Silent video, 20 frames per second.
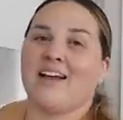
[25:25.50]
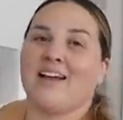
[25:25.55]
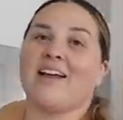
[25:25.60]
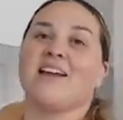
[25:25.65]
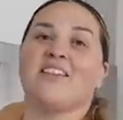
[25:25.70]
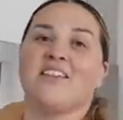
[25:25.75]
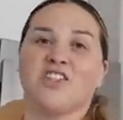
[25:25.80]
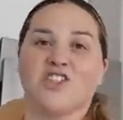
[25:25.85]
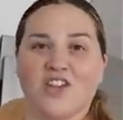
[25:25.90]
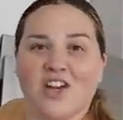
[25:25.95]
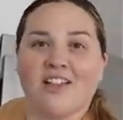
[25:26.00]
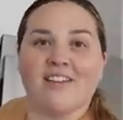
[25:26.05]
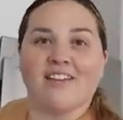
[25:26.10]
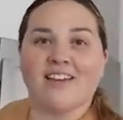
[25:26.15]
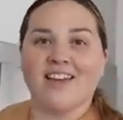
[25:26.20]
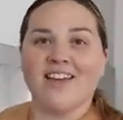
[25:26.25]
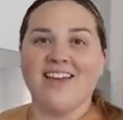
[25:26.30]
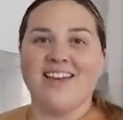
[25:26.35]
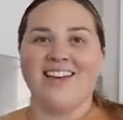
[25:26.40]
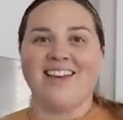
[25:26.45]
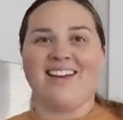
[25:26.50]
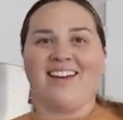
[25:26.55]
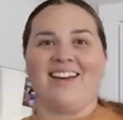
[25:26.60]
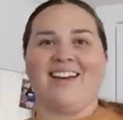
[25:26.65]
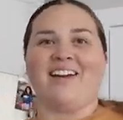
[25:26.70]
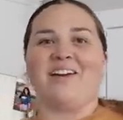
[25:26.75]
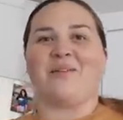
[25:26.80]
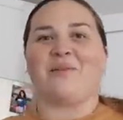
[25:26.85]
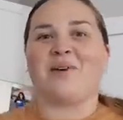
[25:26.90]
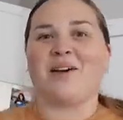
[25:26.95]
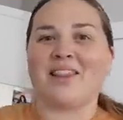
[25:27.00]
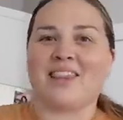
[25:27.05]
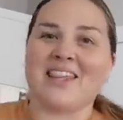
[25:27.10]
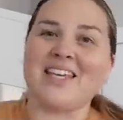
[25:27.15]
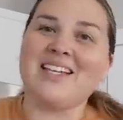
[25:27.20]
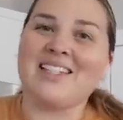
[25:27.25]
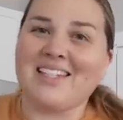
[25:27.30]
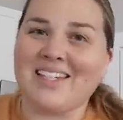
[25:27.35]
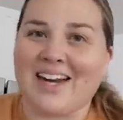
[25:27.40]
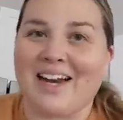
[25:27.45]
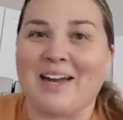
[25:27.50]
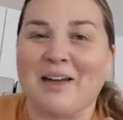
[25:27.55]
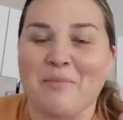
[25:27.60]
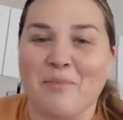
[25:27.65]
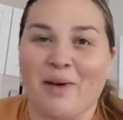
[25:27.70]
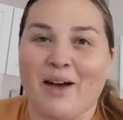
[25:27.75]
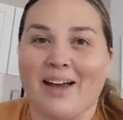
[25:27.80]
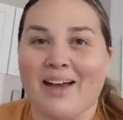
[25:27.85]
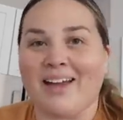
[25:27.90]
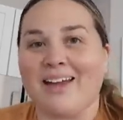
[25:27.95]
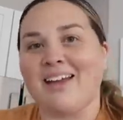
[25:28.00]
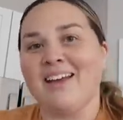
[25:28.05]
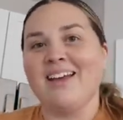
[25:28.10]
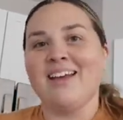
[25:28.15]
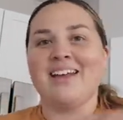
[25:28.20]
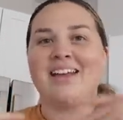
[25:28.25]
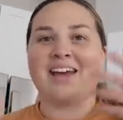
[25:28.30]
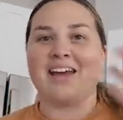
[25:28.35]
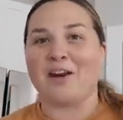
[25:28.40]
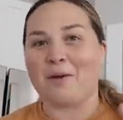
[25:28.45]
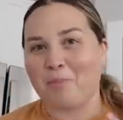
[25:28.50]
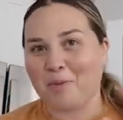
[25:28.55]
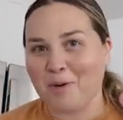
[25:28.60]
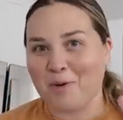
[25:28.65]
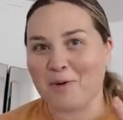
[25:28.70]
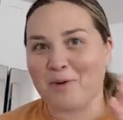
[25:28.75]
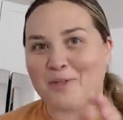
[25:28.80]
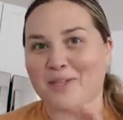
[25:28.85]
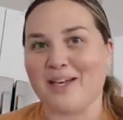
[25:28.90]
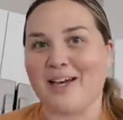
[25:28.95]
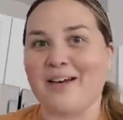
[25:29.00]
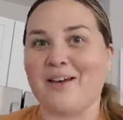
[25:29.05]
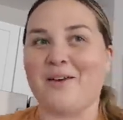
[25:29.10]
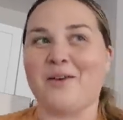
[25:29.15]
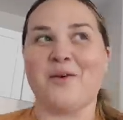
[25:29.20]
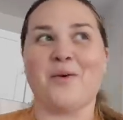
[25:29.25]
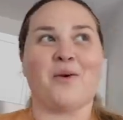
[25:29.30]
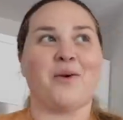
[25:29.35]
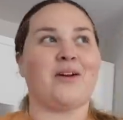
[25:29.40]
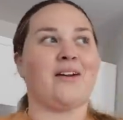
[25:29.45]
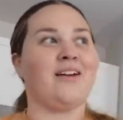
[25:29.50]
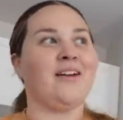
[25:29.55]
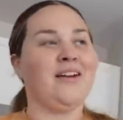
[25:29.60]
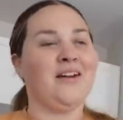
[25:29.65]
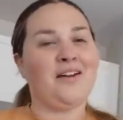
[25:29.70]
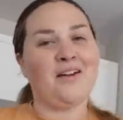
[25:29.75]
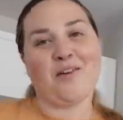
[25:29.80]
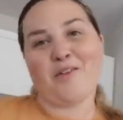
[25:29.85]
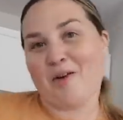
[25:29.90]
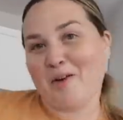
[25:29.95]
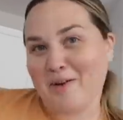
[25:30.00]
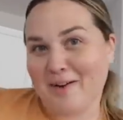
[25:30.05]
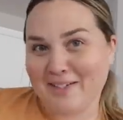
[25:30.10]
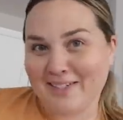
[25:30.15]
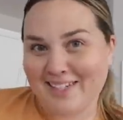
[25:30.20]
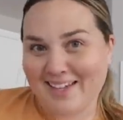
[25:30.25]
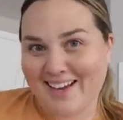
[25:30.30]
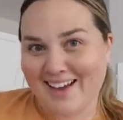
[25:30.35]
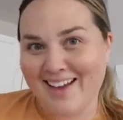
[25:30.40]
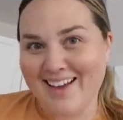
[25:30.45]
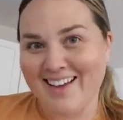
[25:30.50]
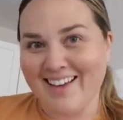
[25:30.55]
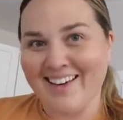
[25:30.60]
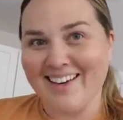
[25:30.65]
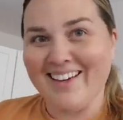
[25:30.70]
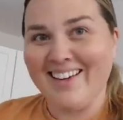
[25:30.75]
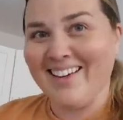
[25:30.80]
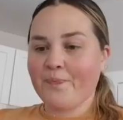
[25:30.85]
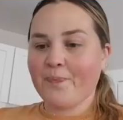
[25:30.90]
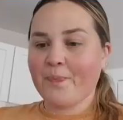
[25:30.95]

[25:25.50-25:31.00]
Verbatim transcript: in the jelly. I want things that I could buy in a produce aisle or grow outside.